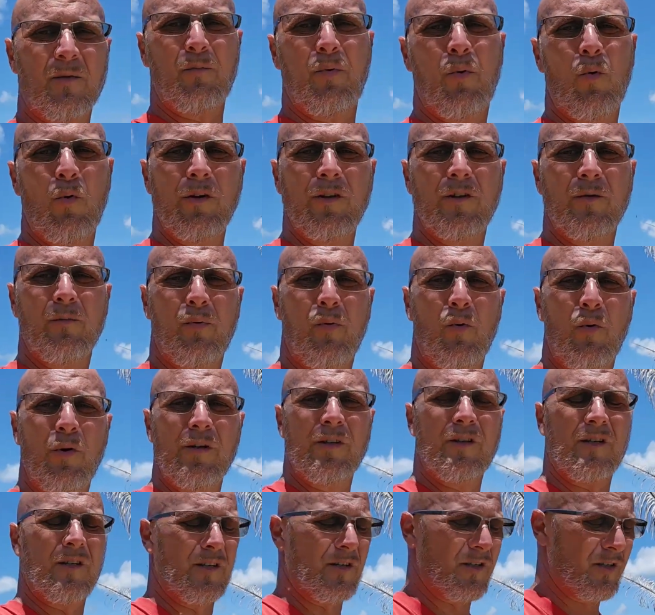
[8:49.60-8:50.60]
a
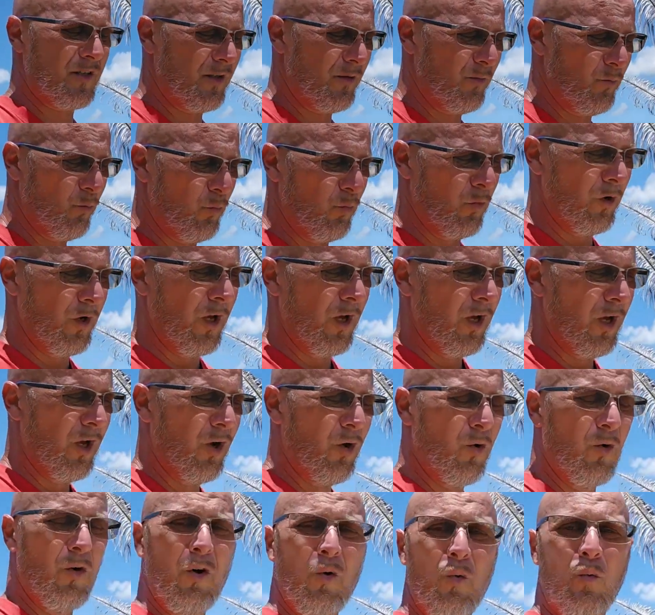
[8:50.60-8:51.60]
point-to-point system.
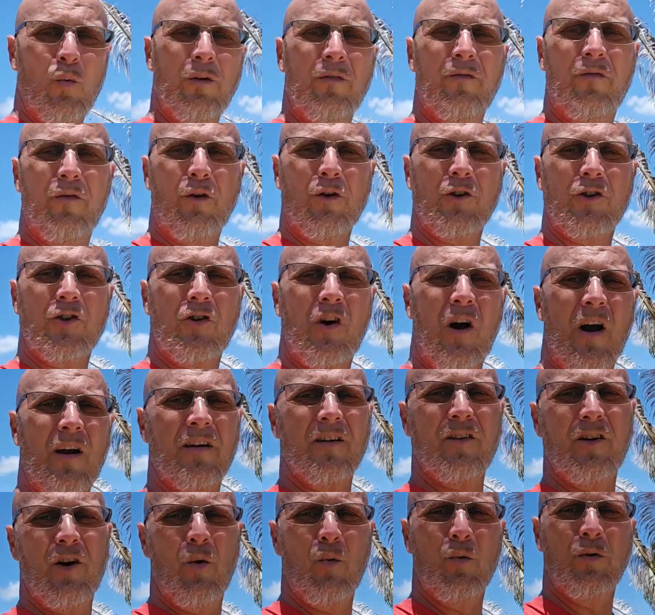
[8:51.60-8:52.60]
We first tried
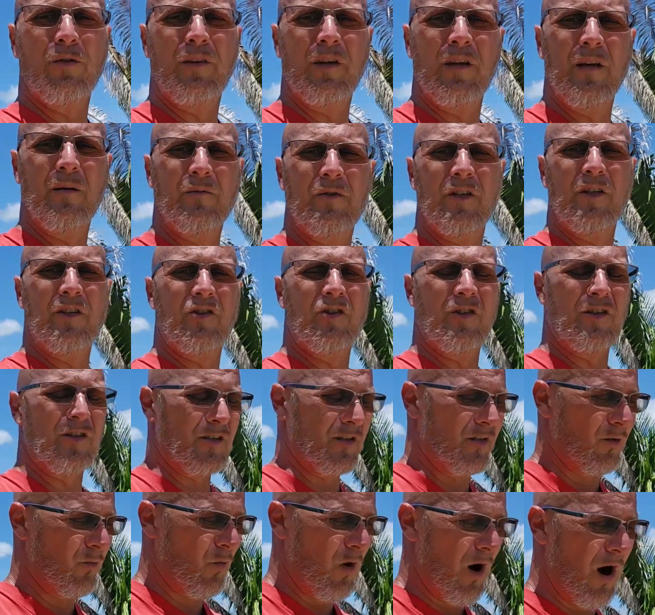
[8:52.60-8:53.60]
to go with them. Digi's
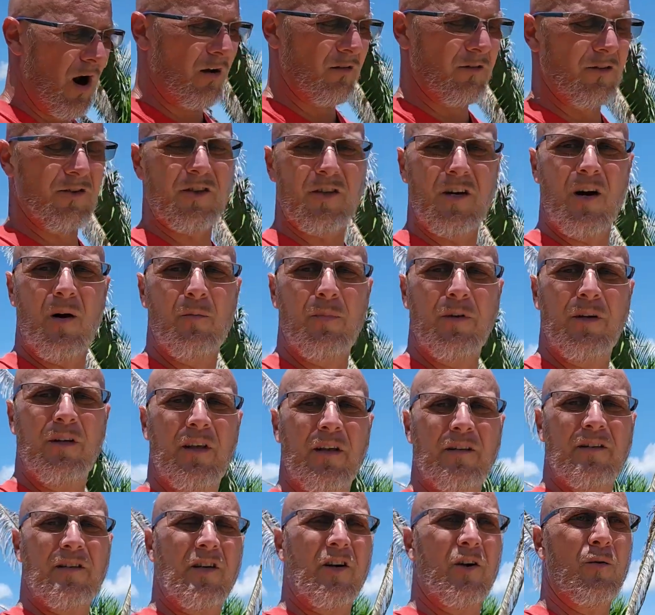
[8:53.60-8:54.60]
the wireless company
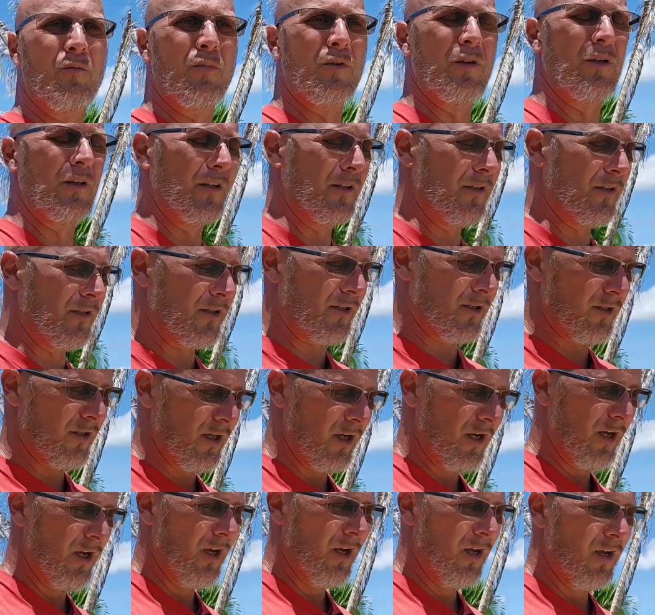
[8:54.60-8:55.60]
that's here in Belize.
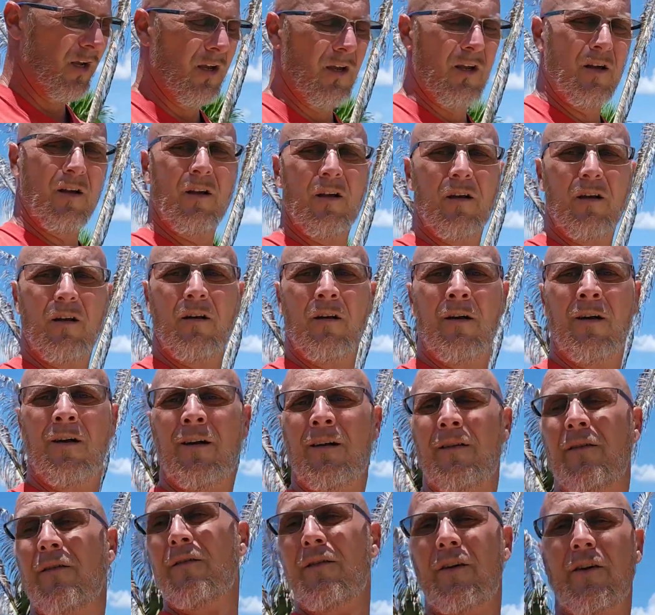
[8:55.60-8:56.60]

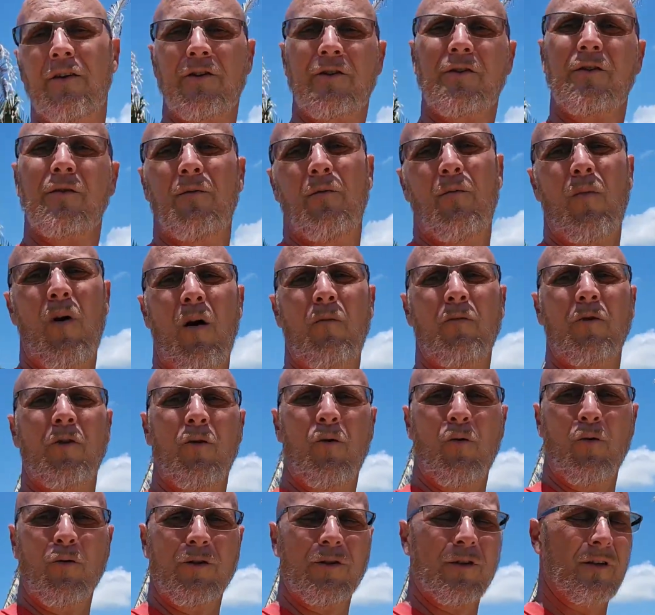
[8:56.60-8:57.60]
There's Mama
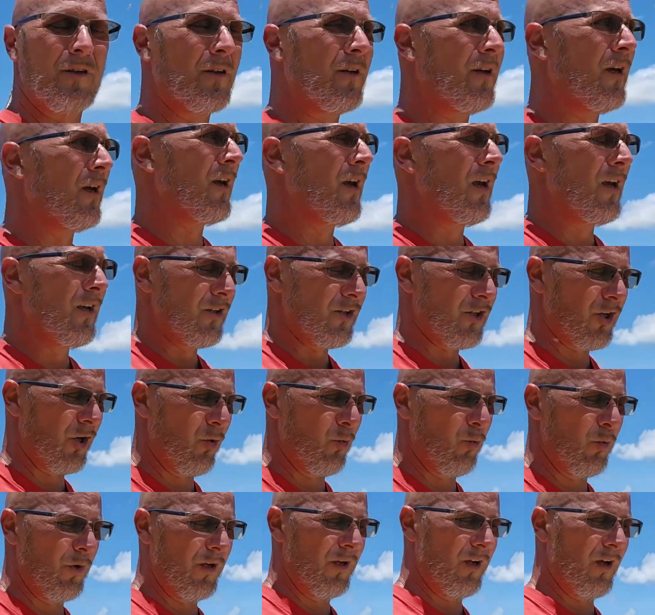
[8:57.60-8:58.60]
Horse. So
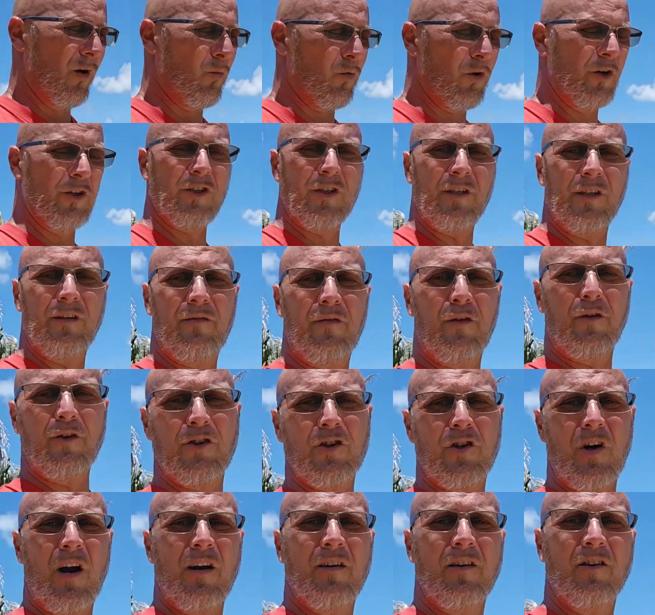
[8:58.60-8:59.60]
we originally
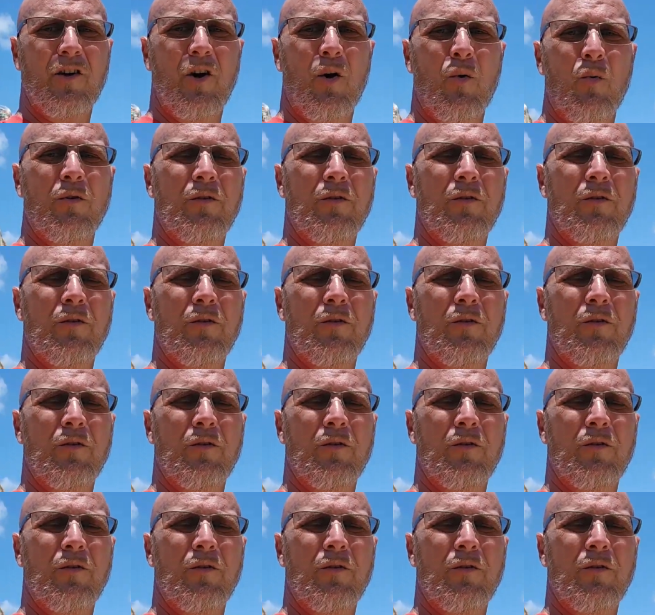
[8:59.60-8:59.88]
first tried to go